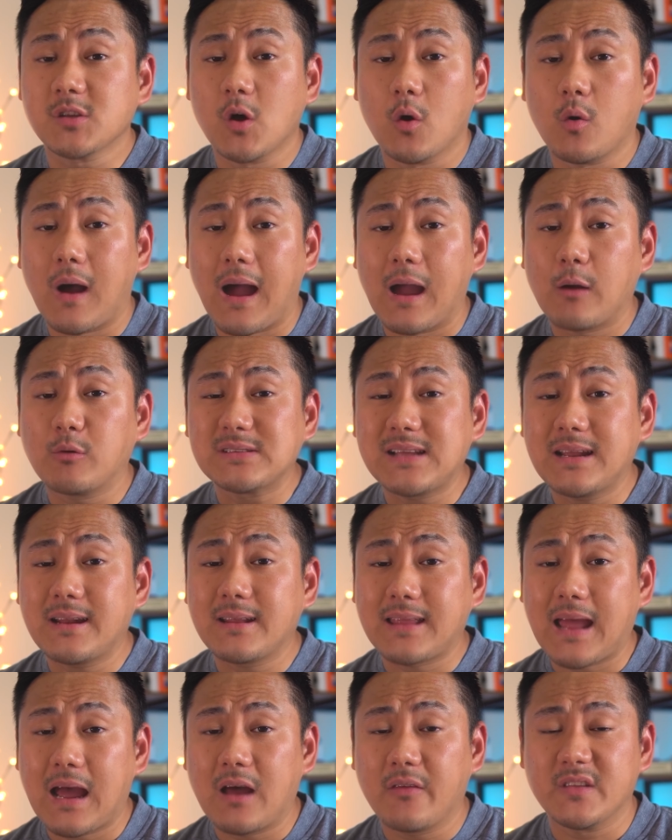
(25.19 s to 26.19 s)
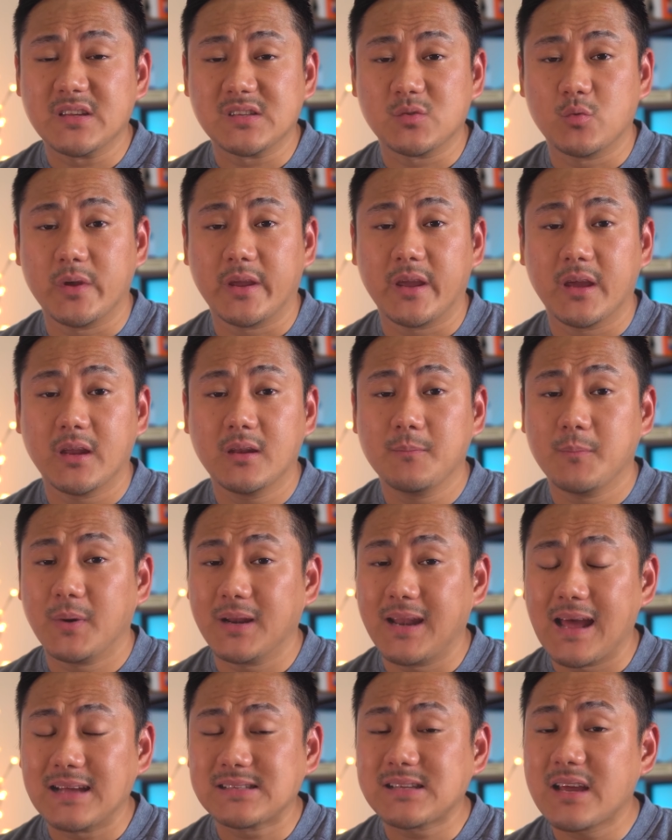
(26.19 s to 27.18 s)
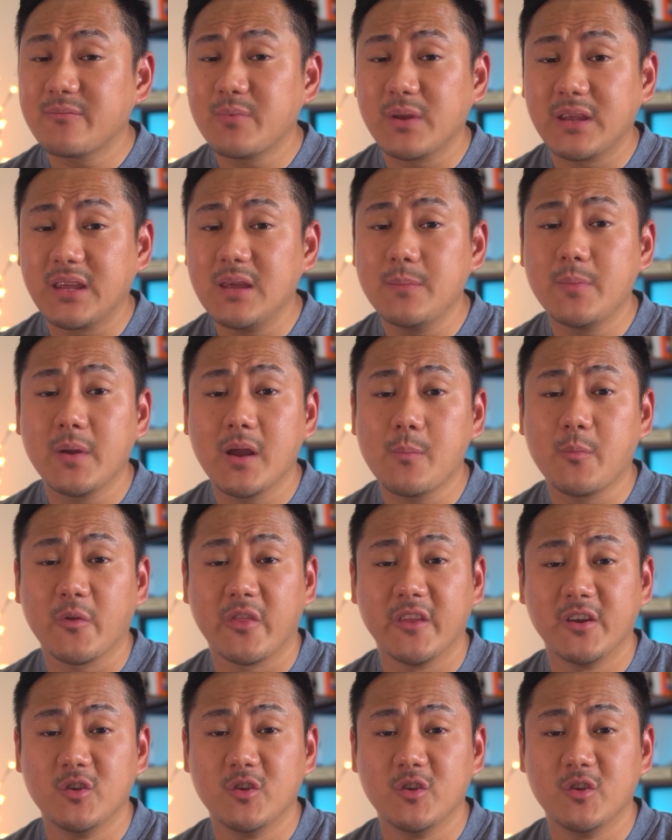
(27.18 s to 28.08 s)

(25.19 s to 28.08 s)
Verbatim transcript: So I was out of town this weekend, but as I've been keeping up with the